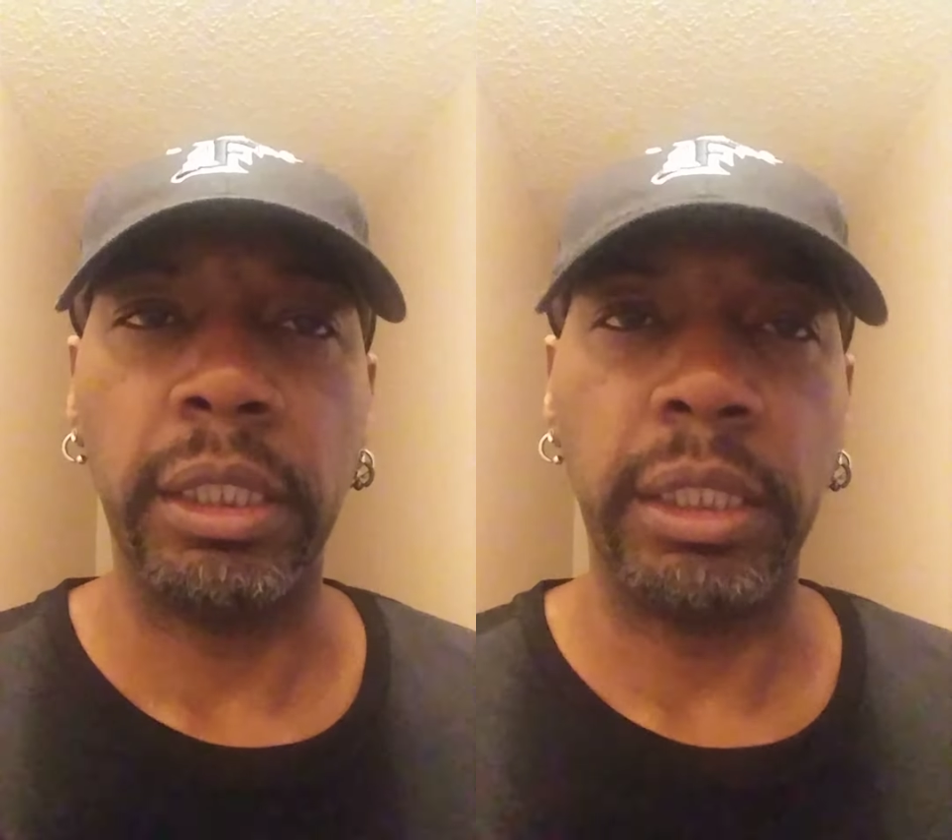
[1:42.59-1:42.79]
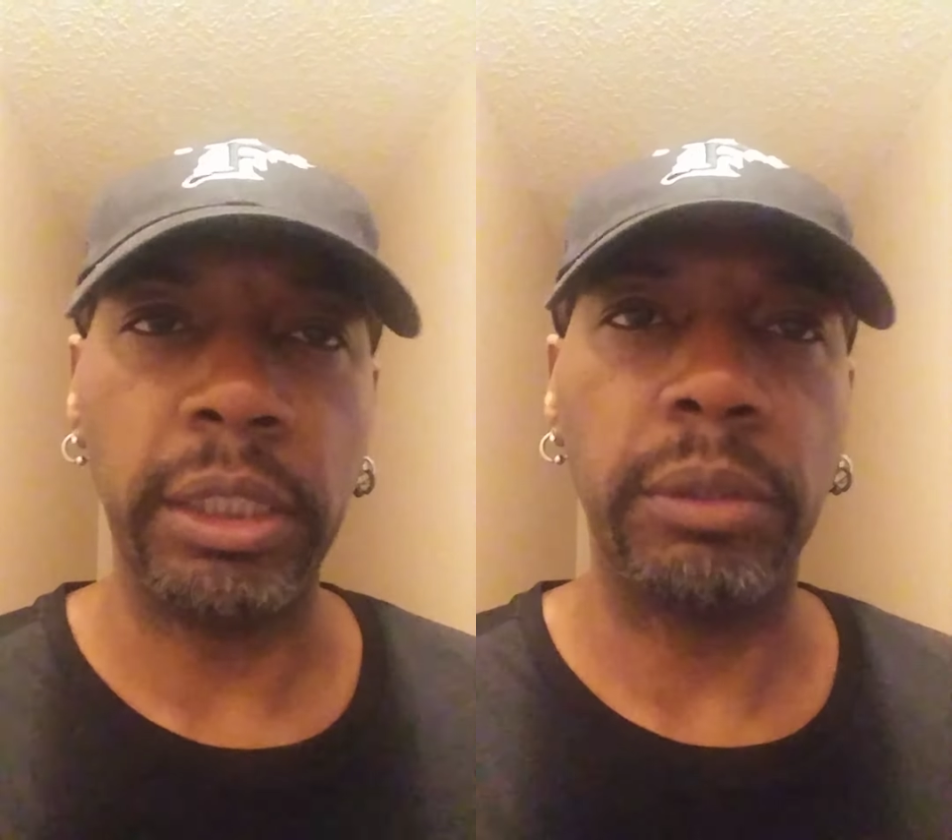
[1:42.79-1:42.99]

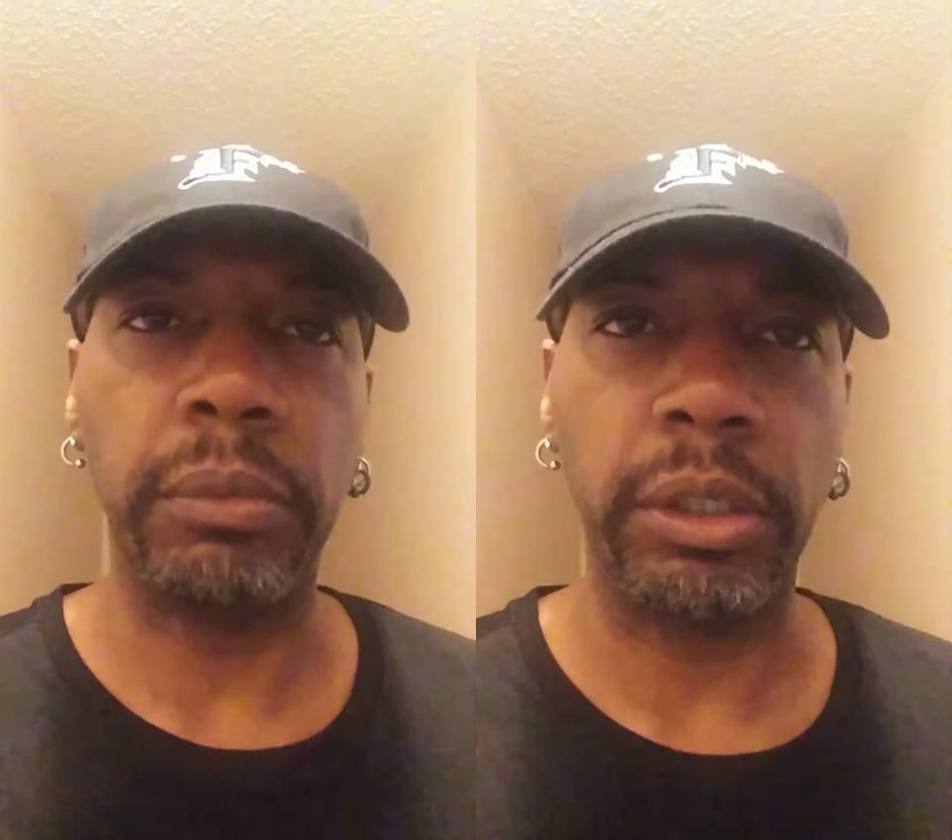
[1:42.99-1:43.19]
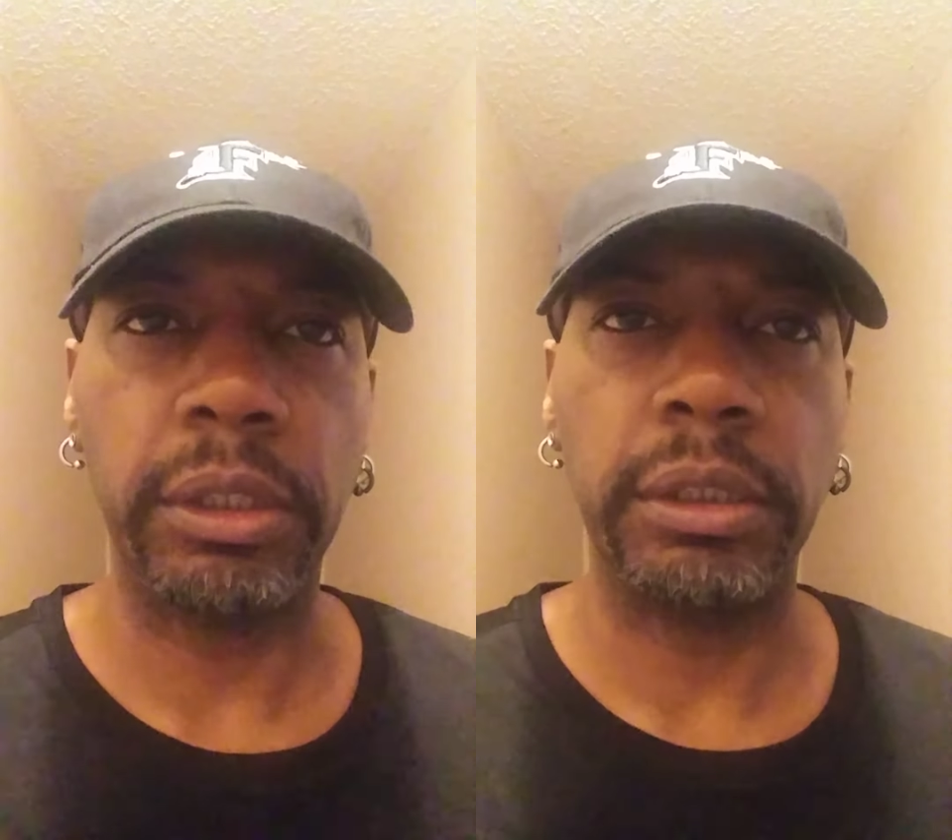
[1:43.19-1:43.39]
in the
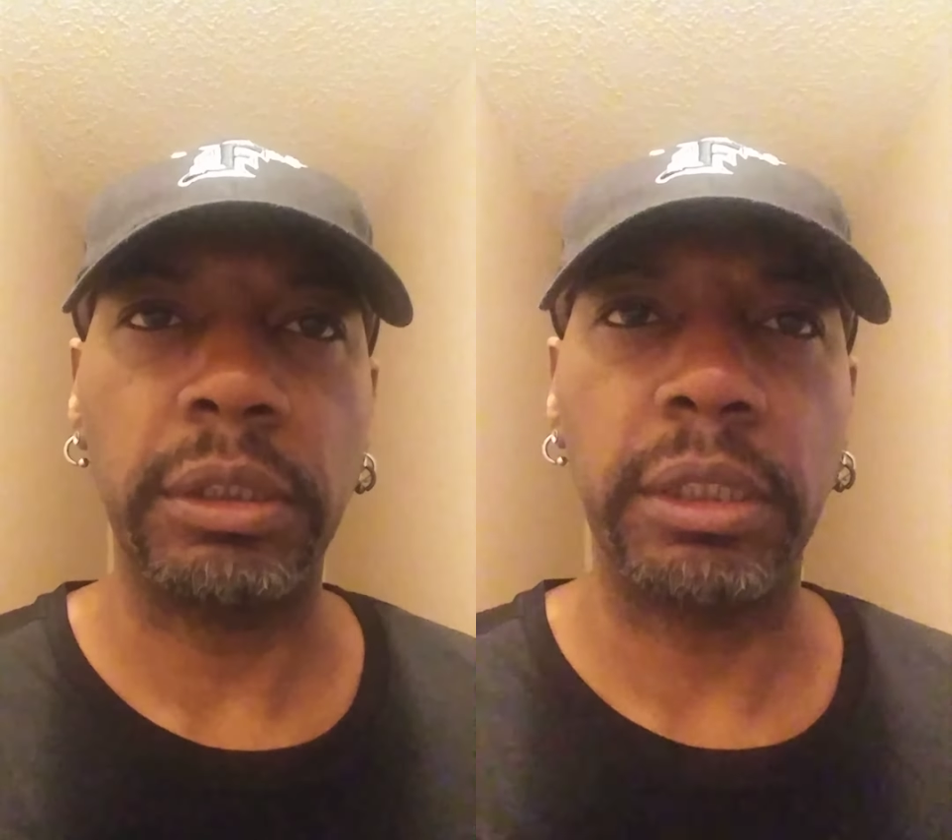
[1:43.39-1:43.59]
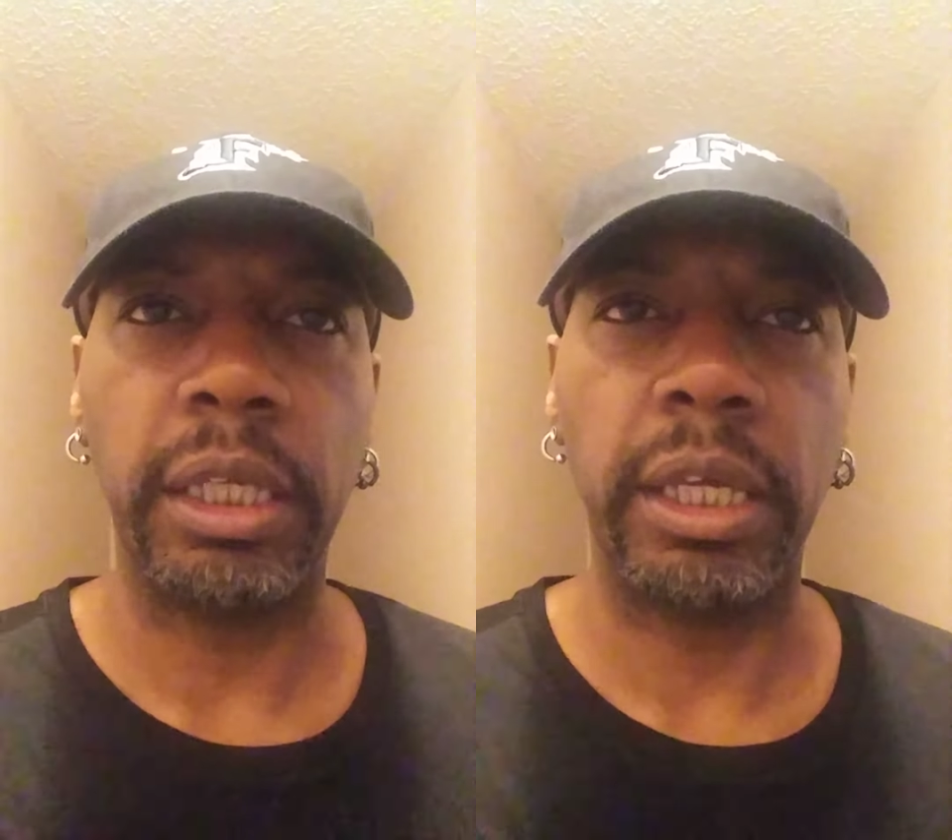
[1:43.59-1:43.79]

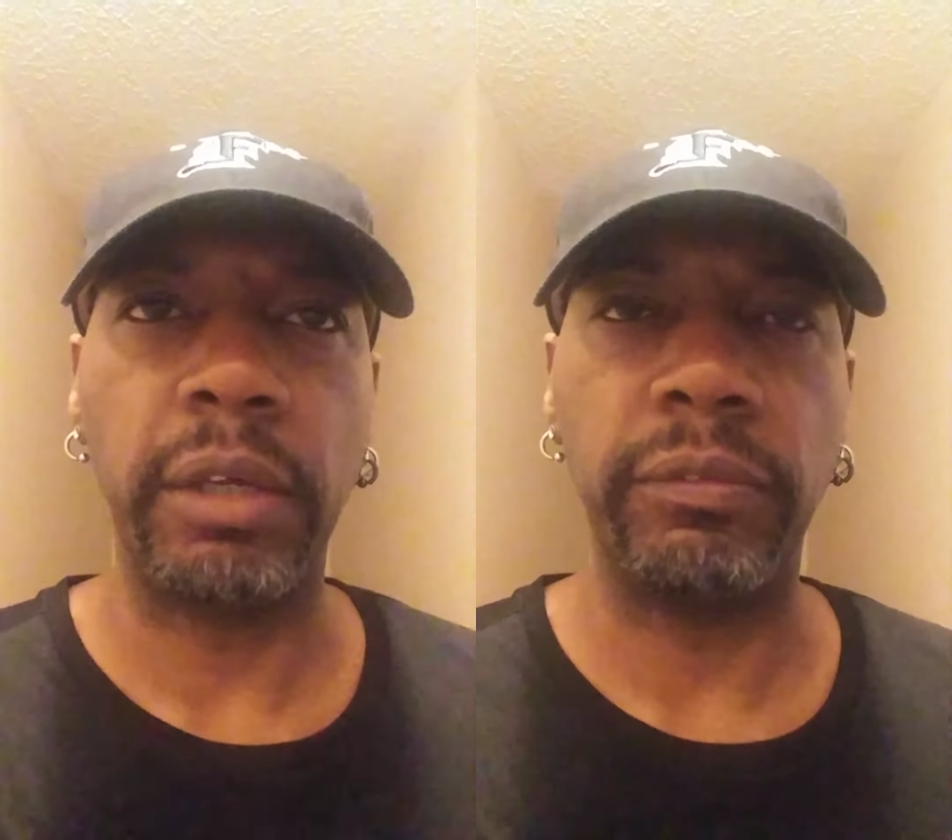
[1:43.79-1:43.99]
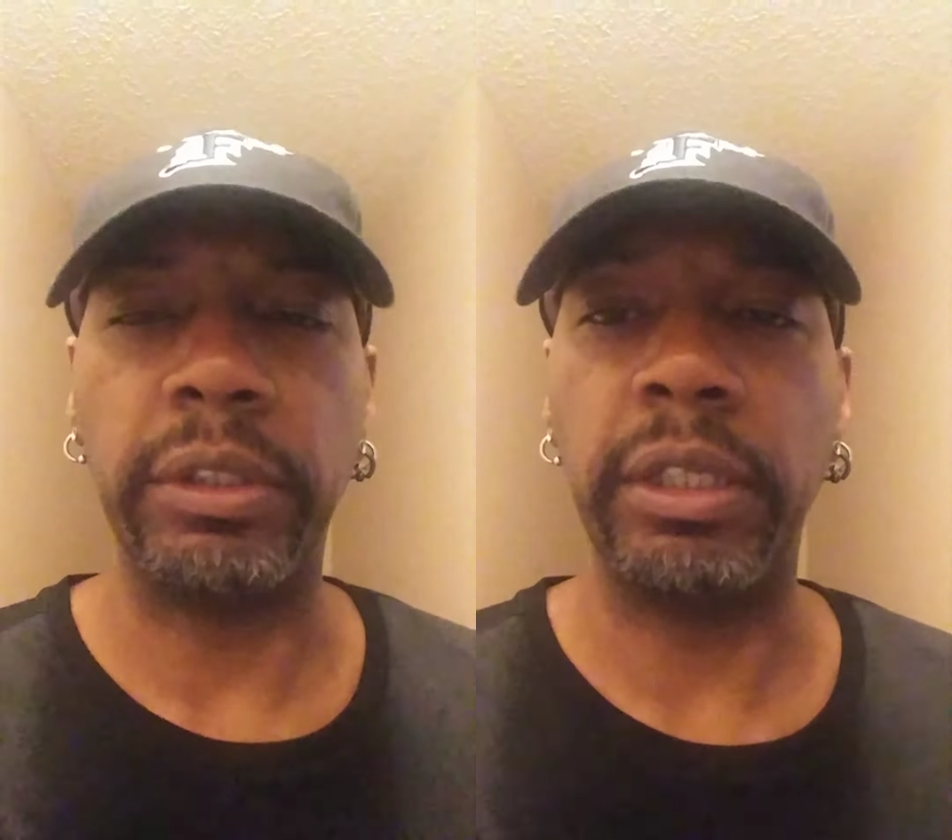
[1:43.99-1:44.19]
markets have